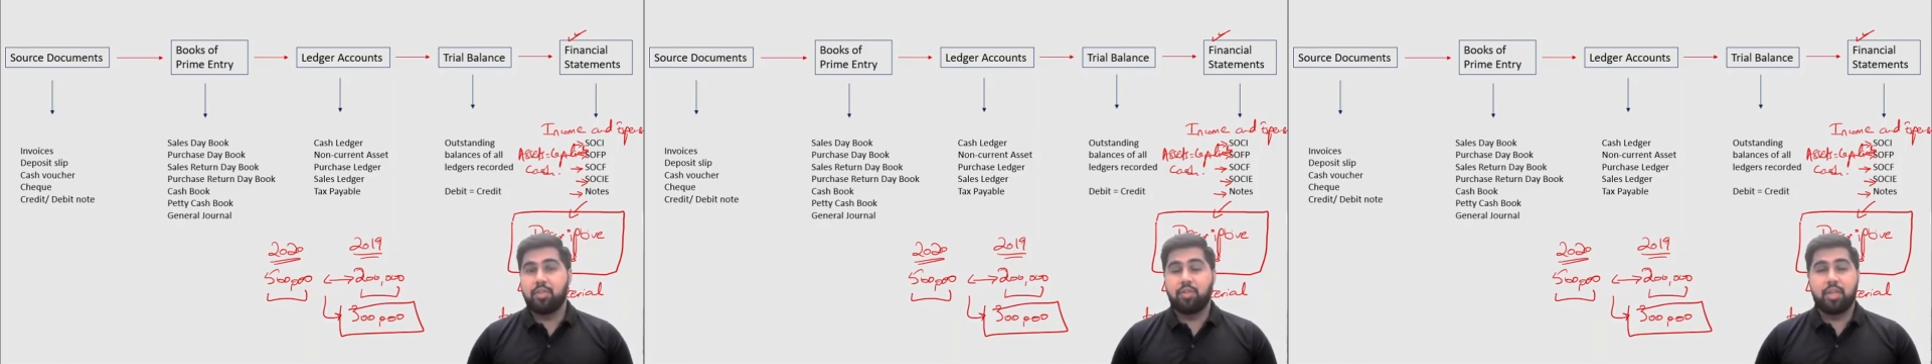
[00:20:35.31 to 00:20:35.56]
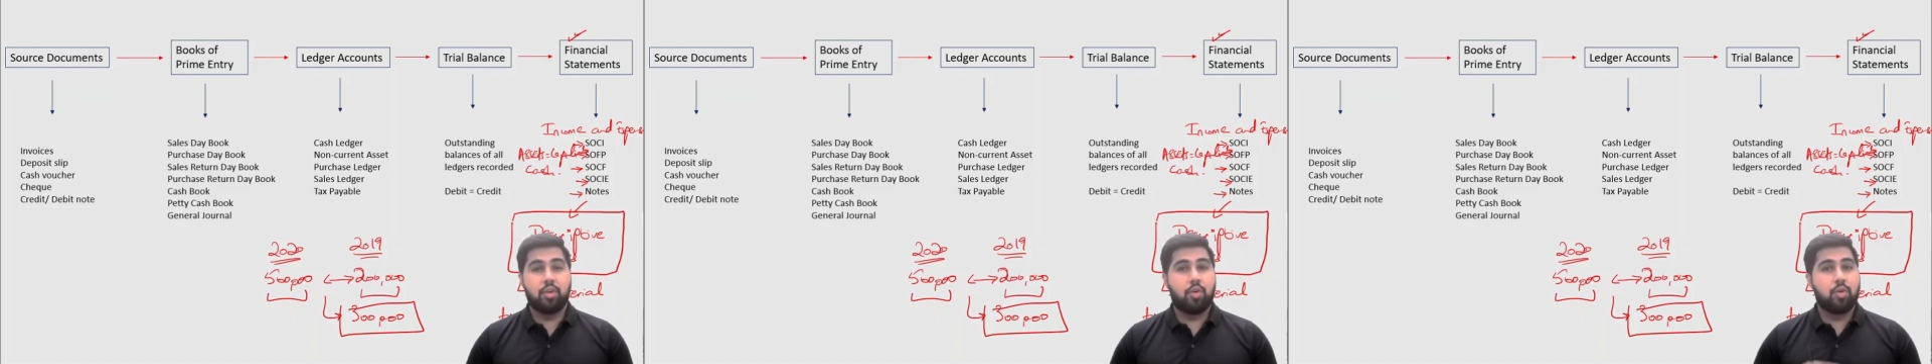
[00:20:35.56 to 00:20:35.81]
you
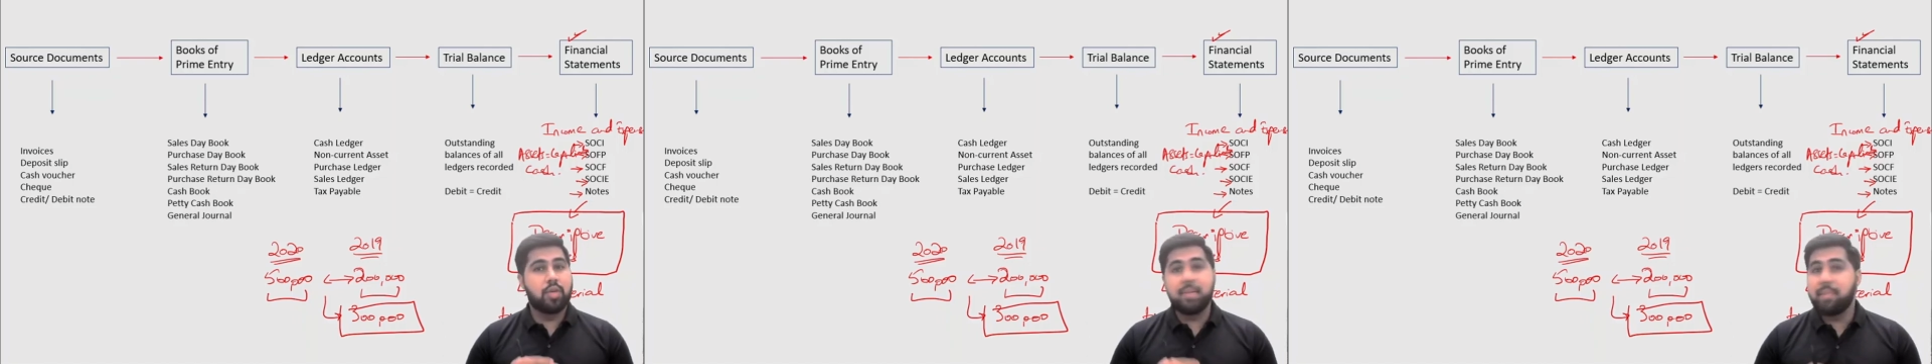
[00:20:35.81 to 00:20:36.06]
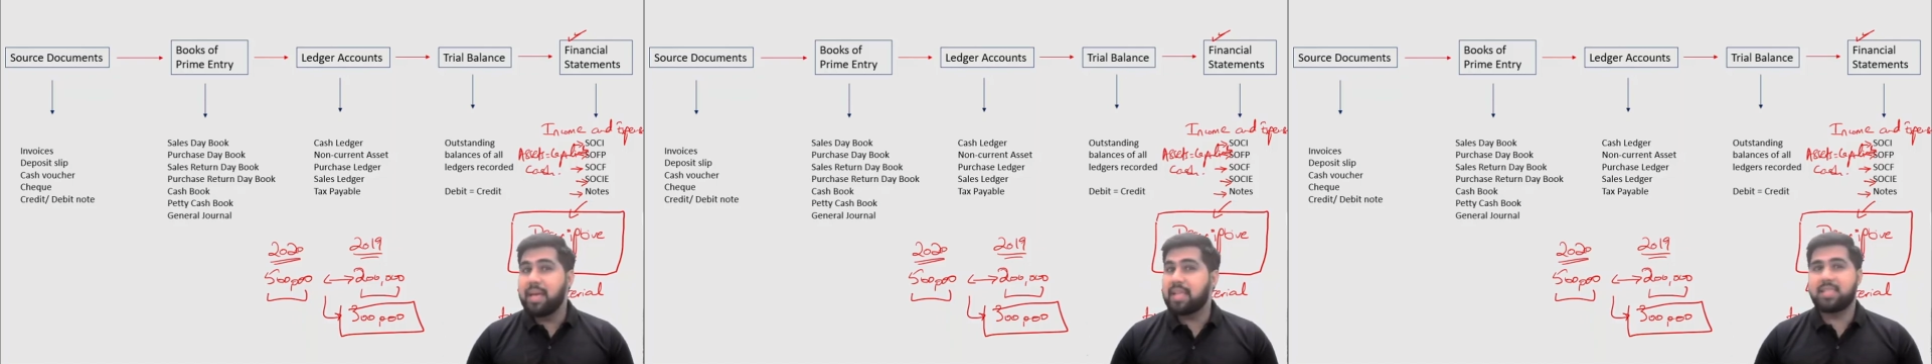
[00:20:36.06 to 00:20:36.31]
can only
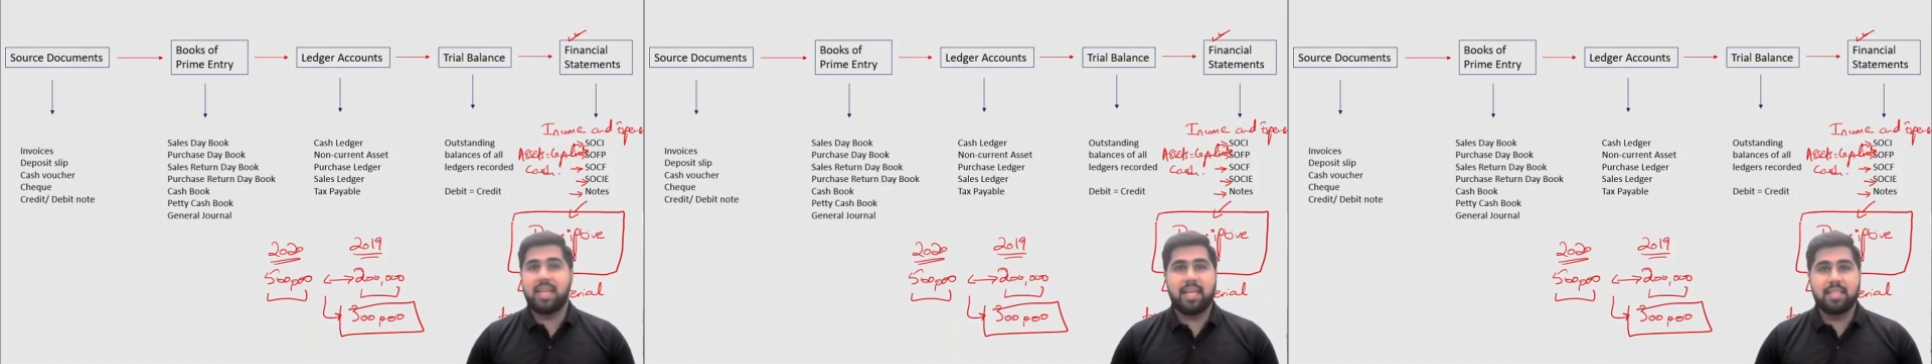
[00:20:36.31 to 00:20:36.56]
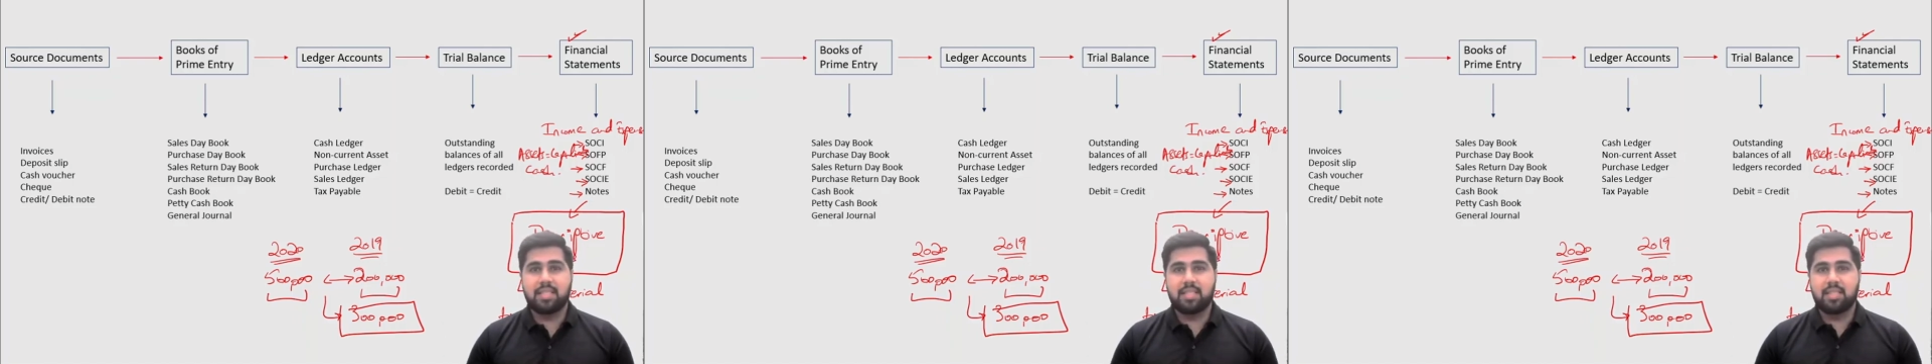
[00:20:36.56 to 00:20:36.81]
make
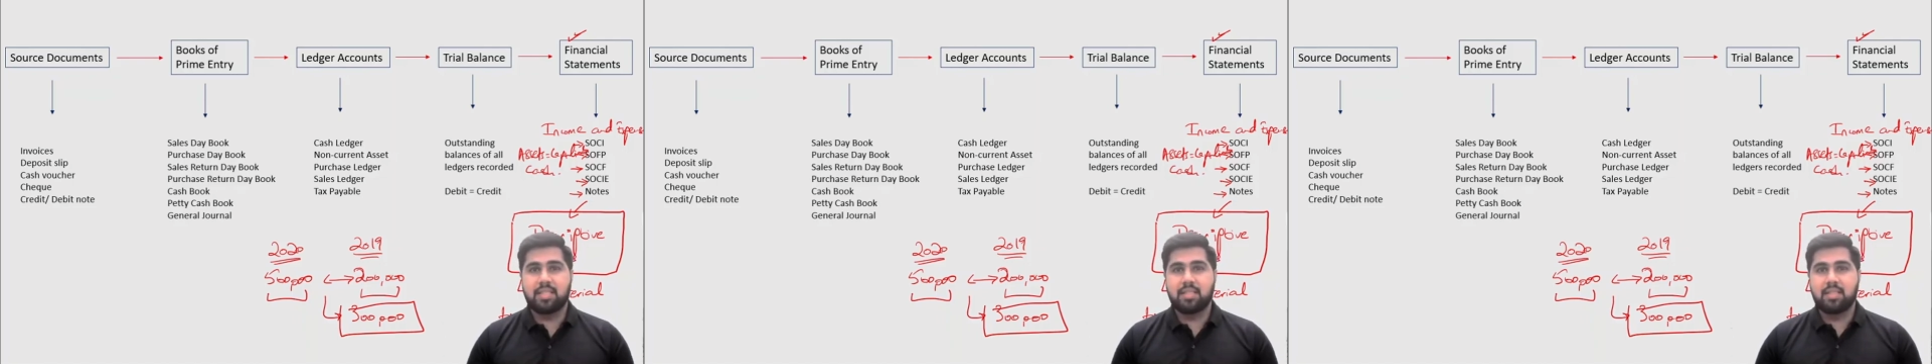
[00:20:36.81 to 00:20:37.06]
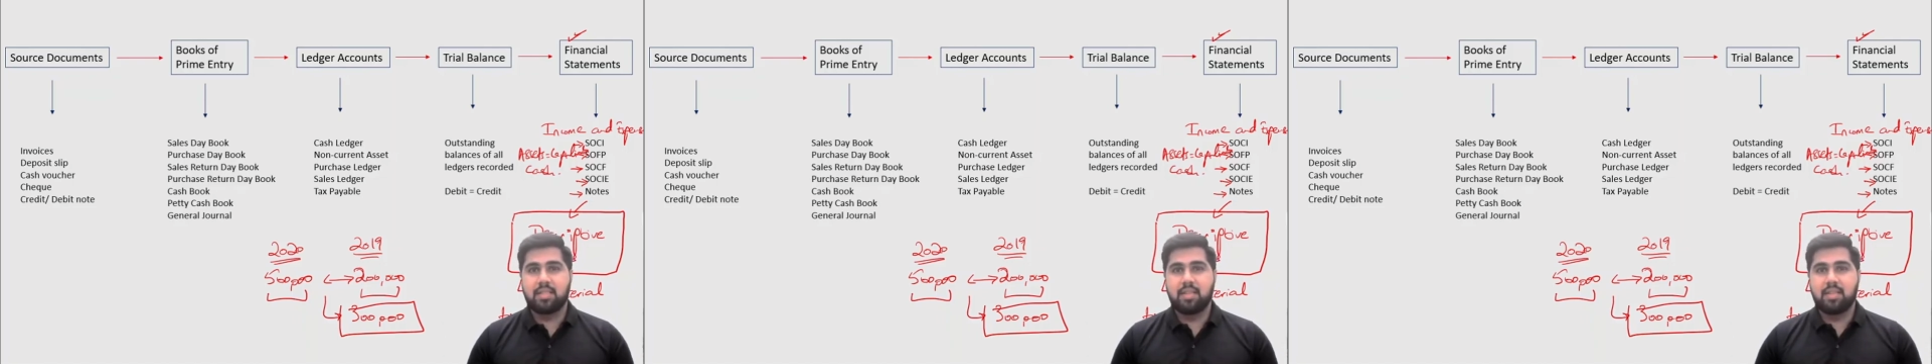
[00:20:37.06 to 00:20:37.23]
sense